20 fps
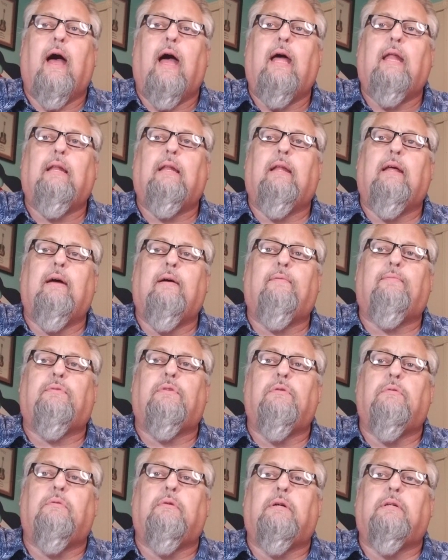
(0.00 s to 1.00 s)
And left
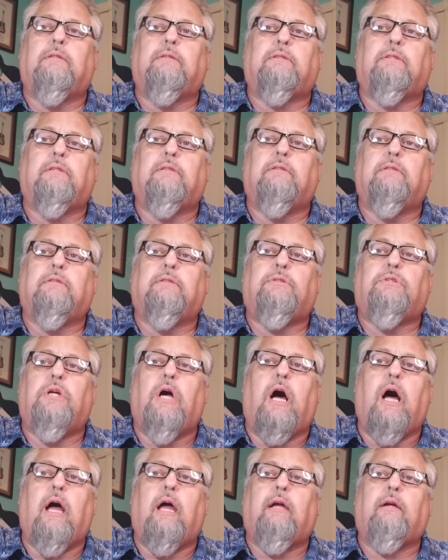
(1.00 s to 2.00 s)
there was a
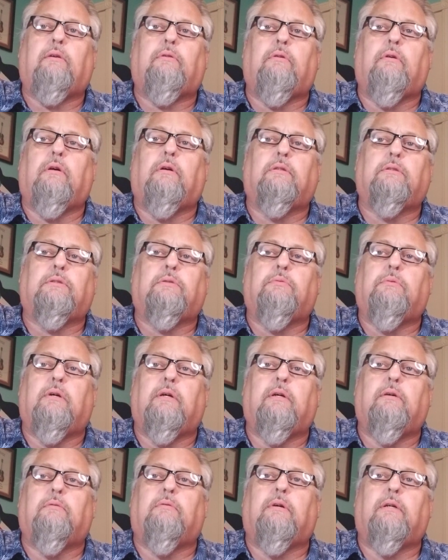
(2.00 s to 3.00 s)
giant cross
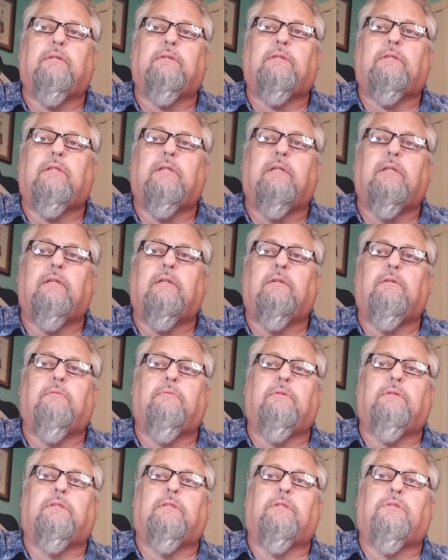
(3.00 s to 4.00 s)
where once there
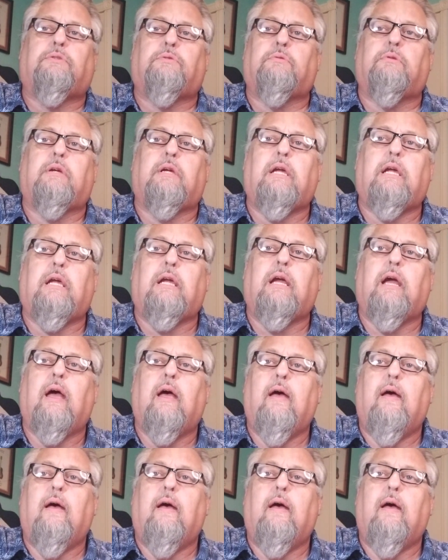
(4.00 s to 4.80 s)
was a tree